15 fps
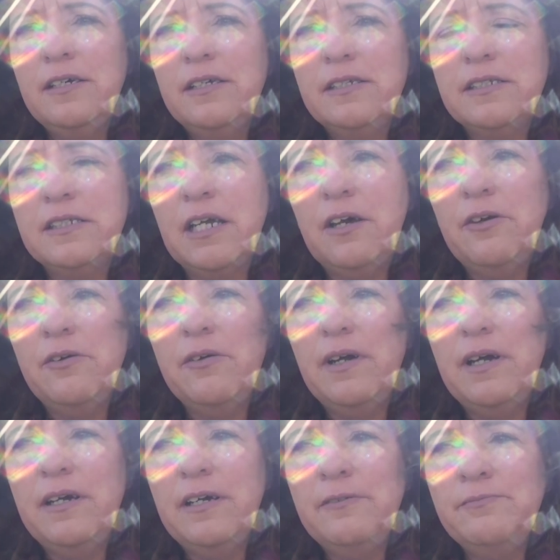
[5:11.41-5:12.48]
So
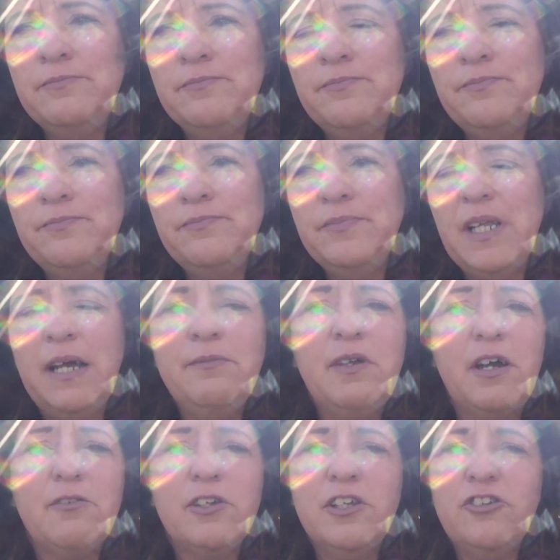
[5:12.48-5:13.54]
um, I'm
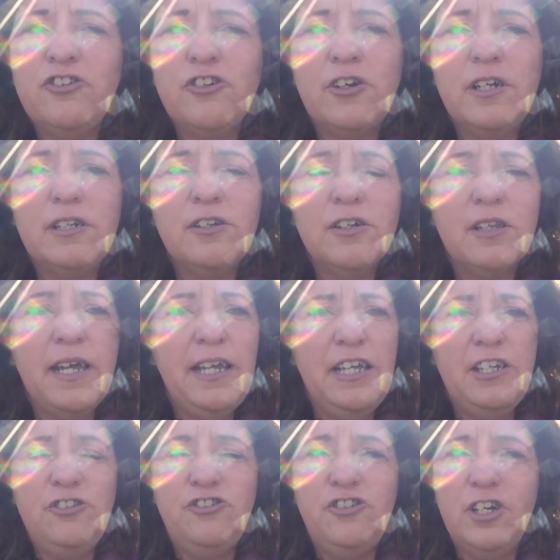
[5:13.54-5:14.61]
not really sure. It looked like it
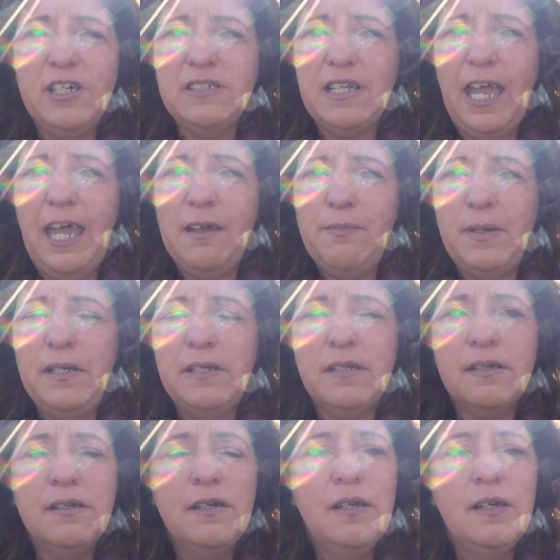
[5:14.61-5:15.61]
had just happened.